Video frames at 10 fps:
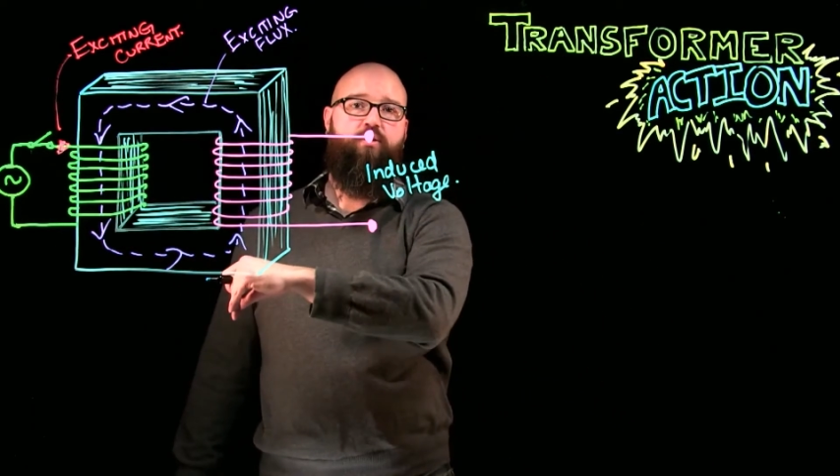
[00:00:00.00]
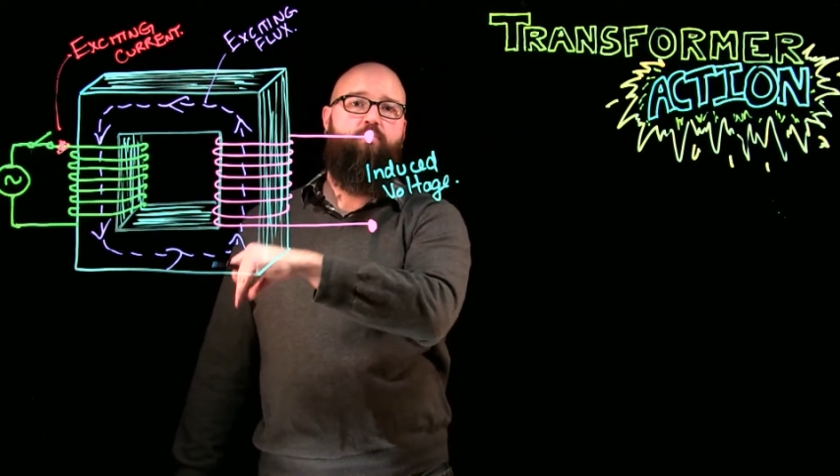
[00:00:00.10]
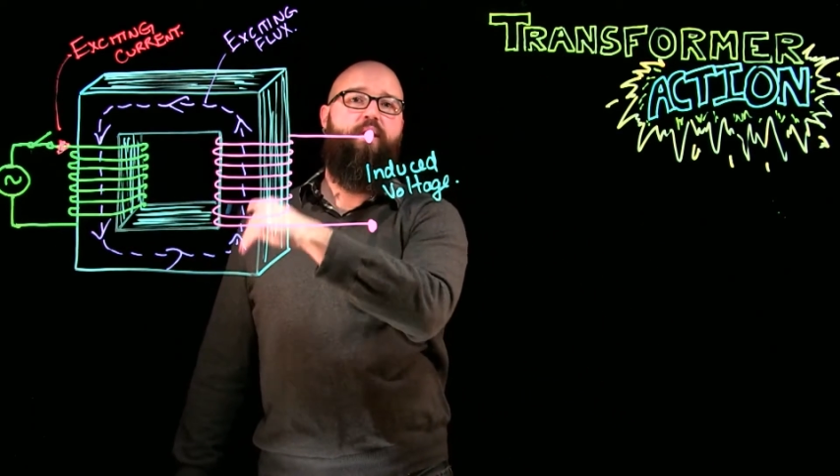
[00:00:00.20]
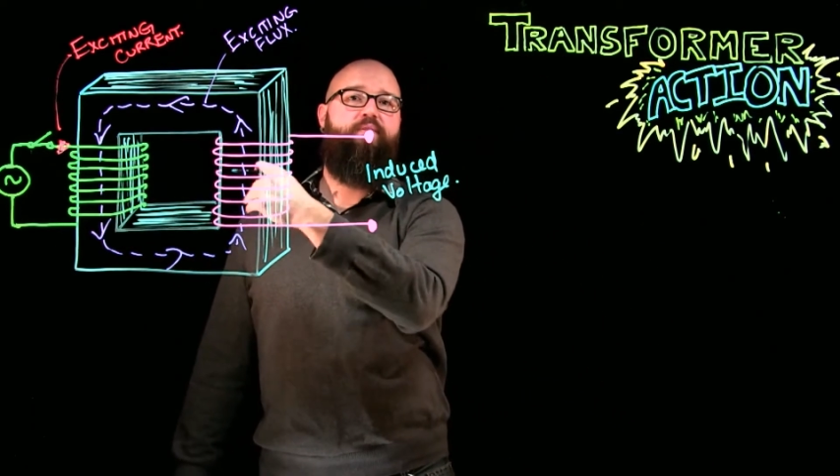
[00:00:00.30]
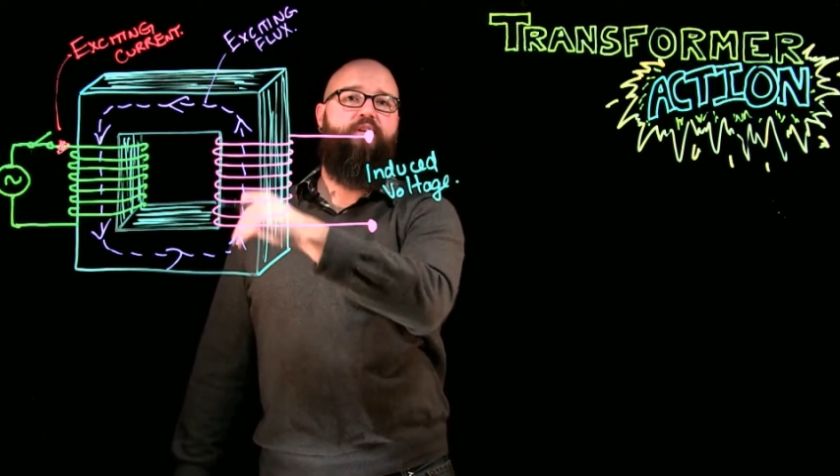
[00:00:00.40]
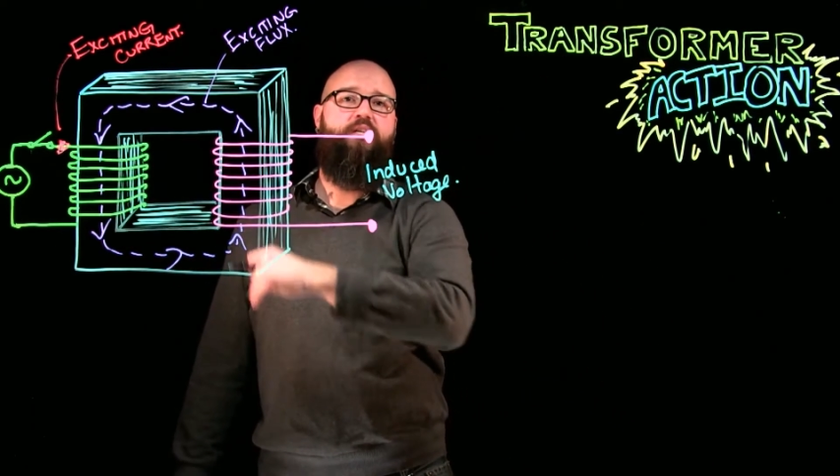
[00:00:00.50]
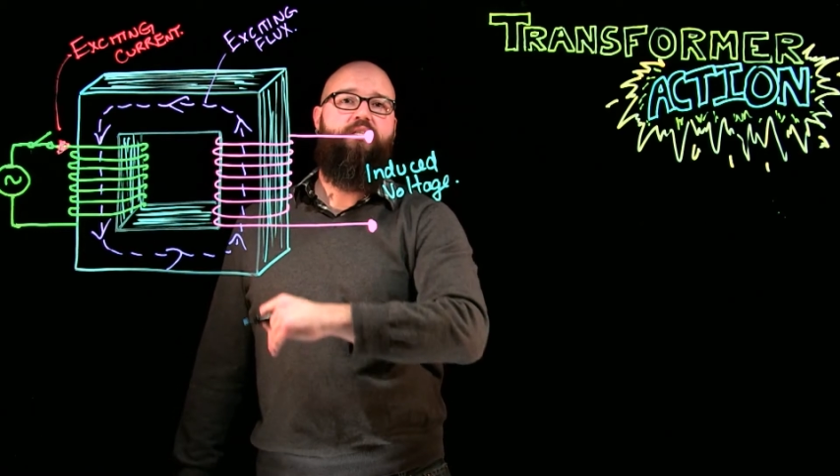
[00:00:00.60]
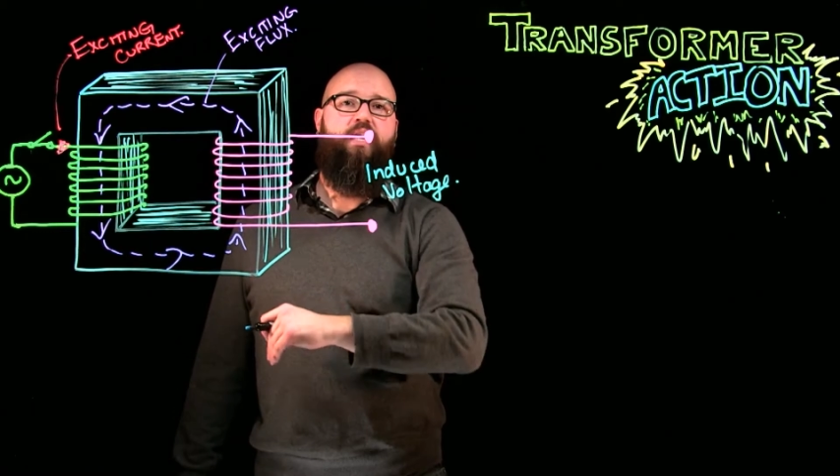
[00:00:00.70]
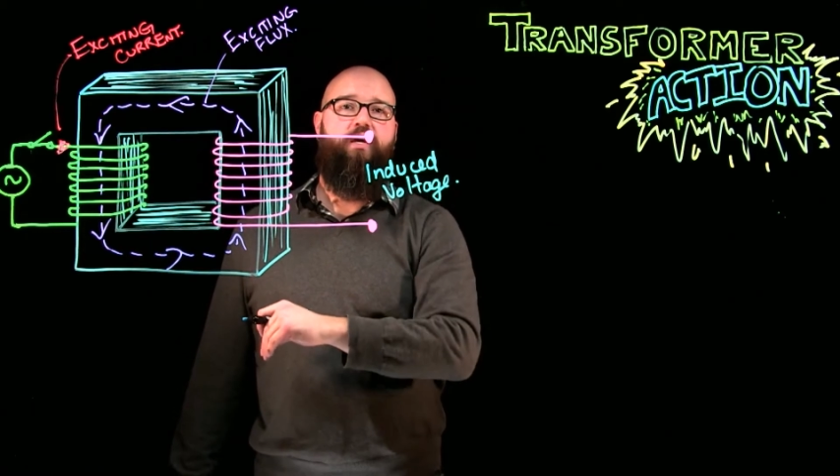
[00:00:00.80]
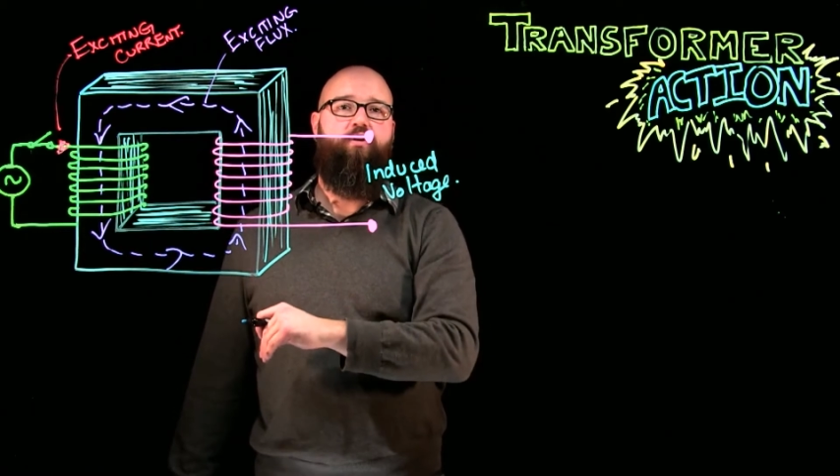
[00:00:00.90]
we have an
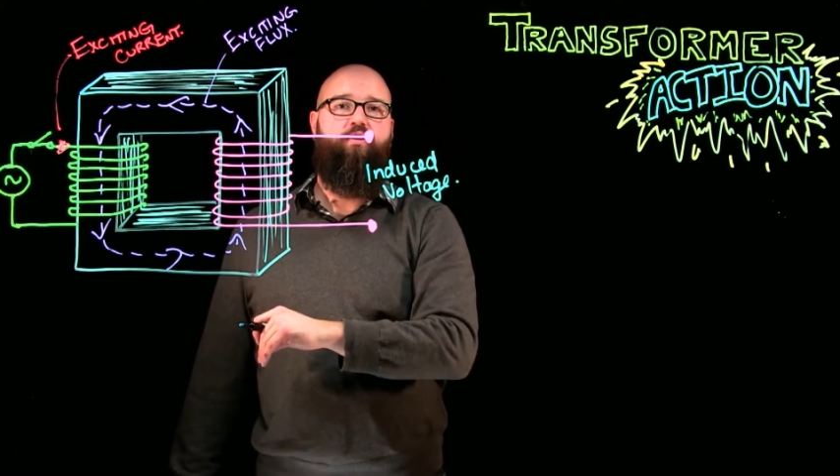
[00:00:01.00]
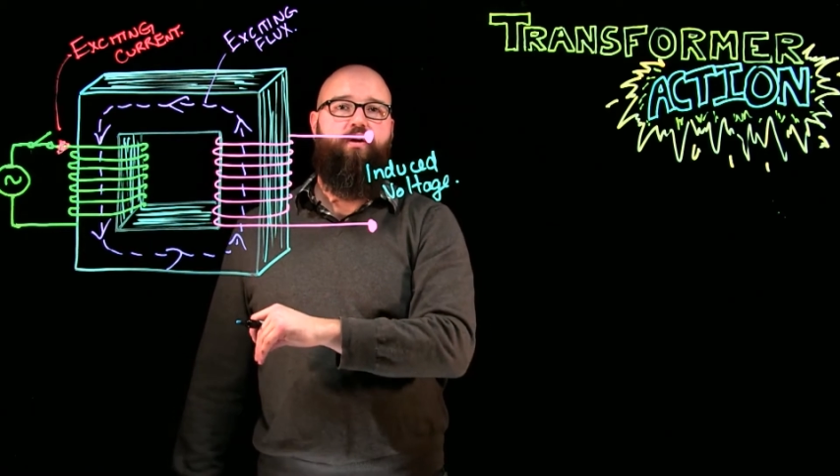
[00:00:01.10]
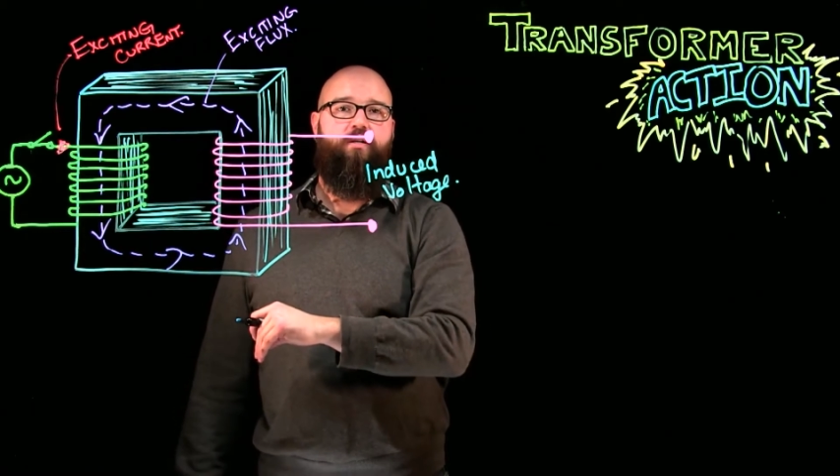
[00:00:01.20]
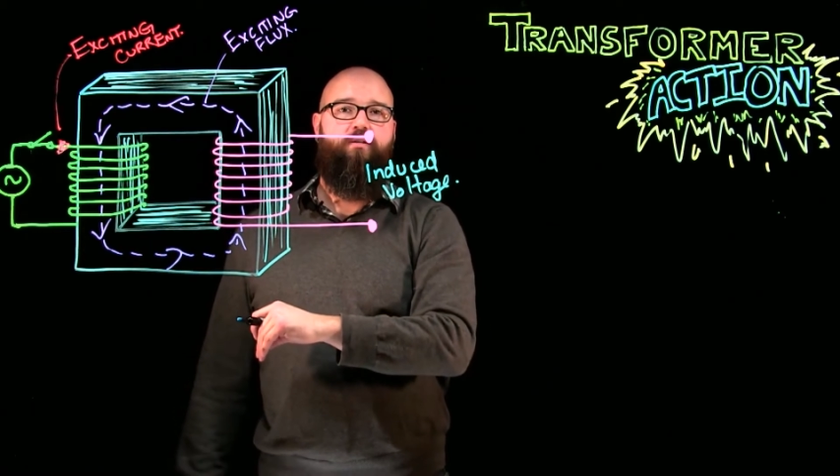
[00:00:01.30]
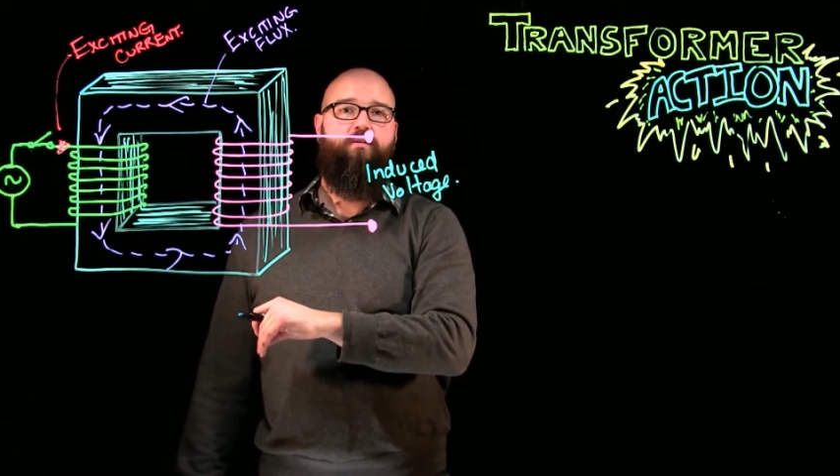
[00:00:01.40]
exciting current.